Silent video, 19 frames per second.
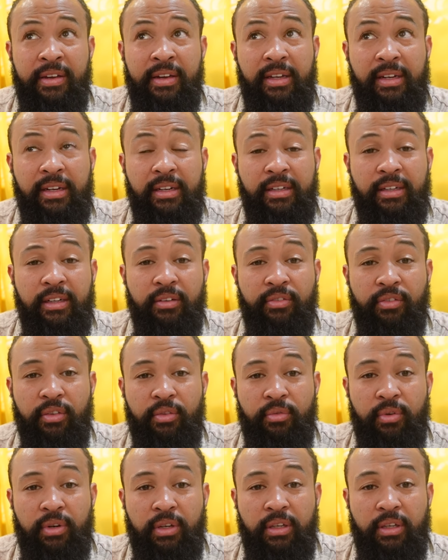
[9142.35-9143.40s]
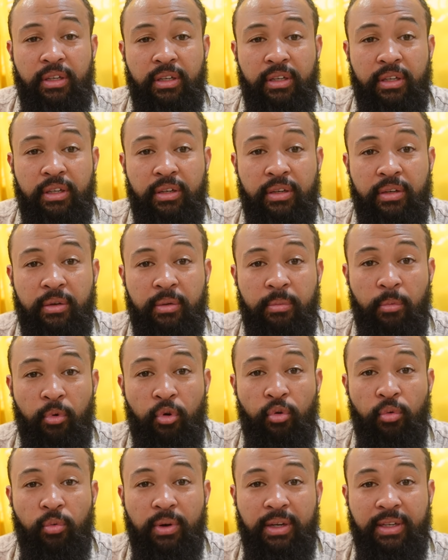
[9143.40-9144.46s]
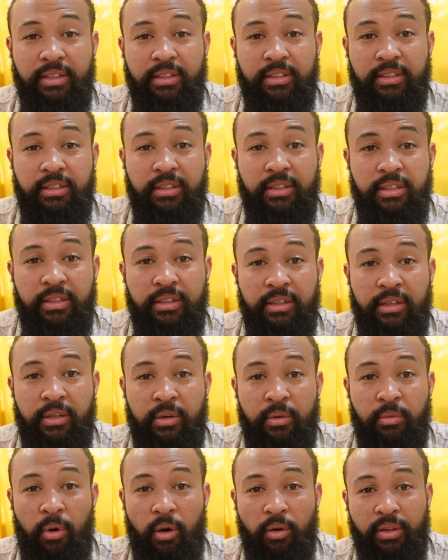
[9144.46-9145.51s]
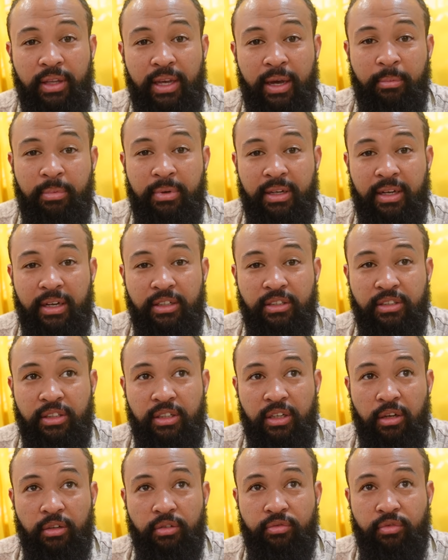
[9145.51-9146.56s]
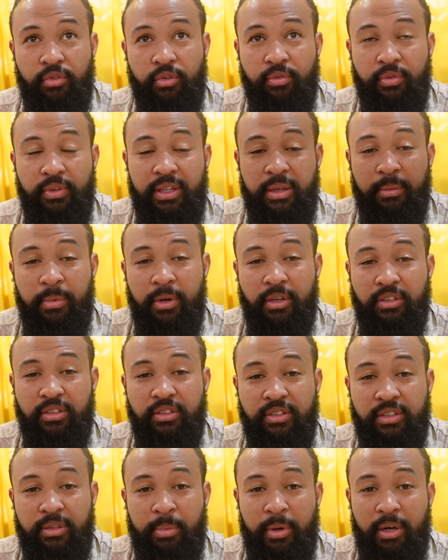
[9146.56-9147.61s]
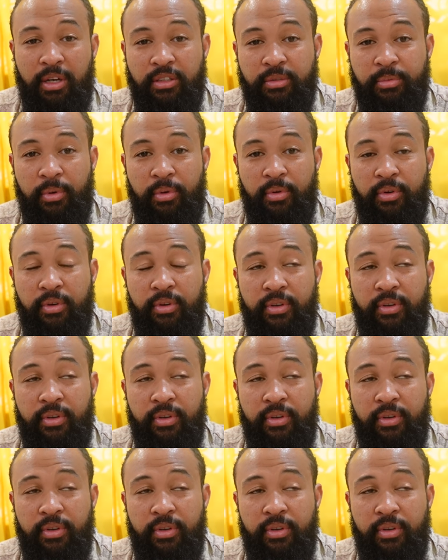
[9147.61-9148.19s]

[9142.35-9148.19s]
in India for 3 more weeks while the application goes through for the emergency passport.